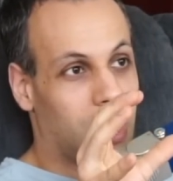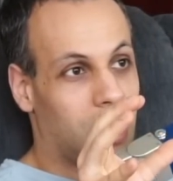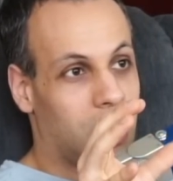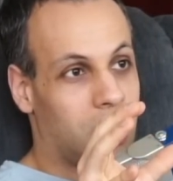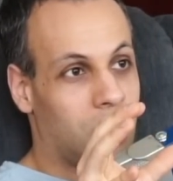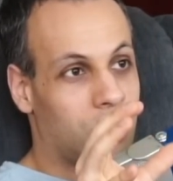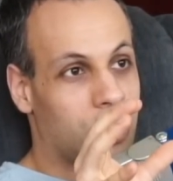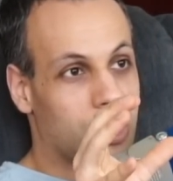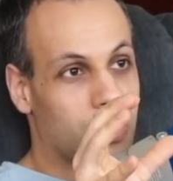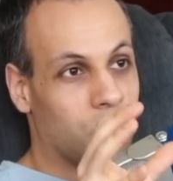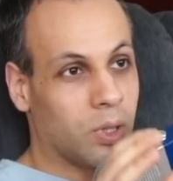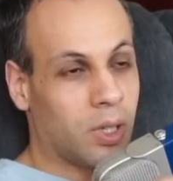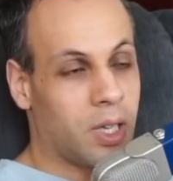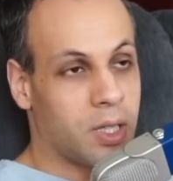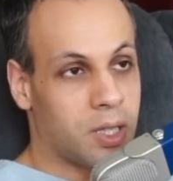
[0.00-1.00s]
They're just
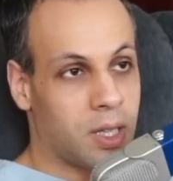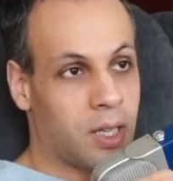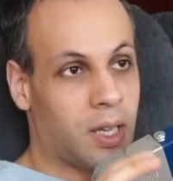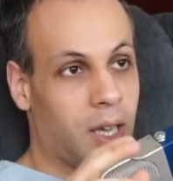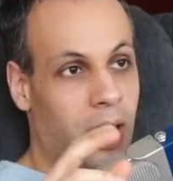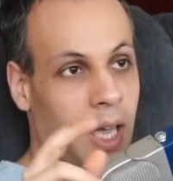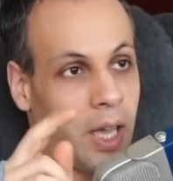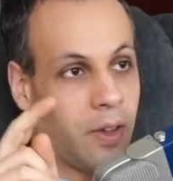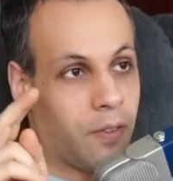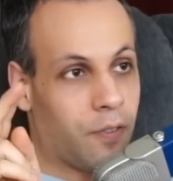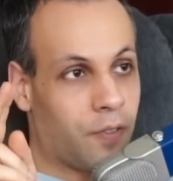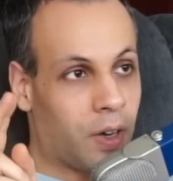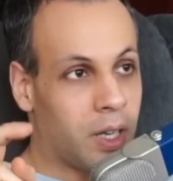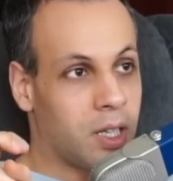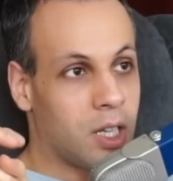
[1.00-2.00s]
releasing a
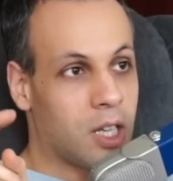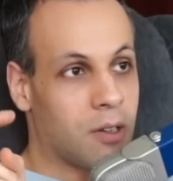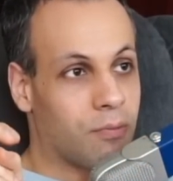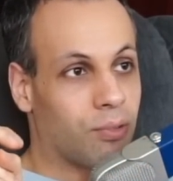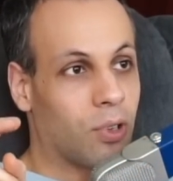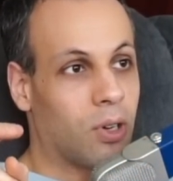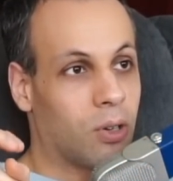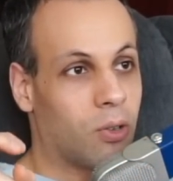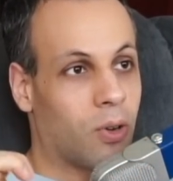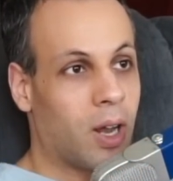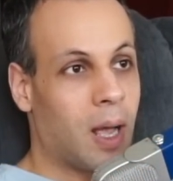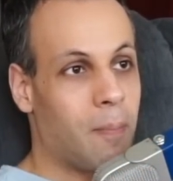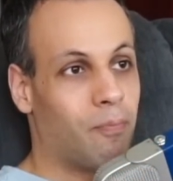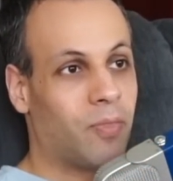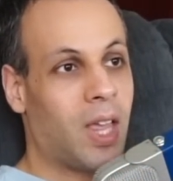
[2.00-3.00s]
funding
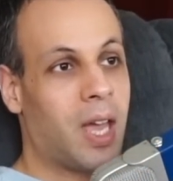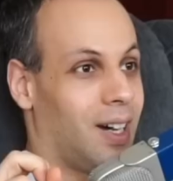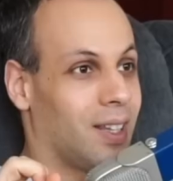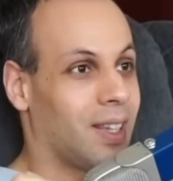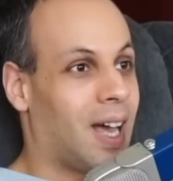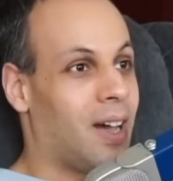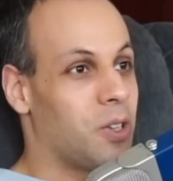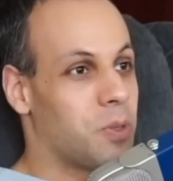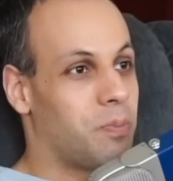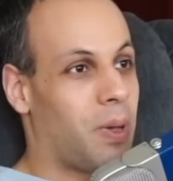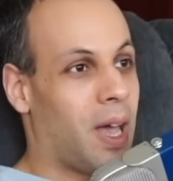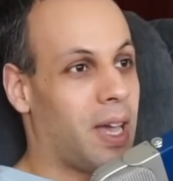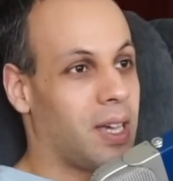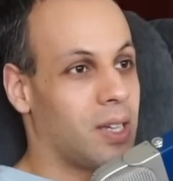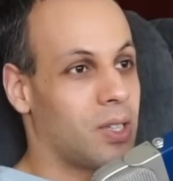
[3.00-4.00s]
program that allows
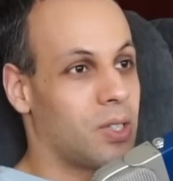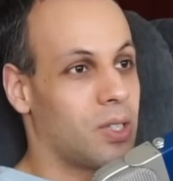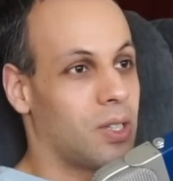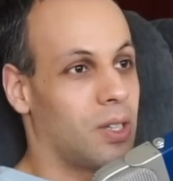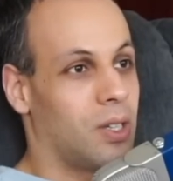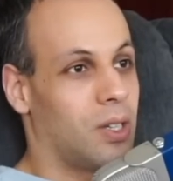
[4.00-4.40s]
banks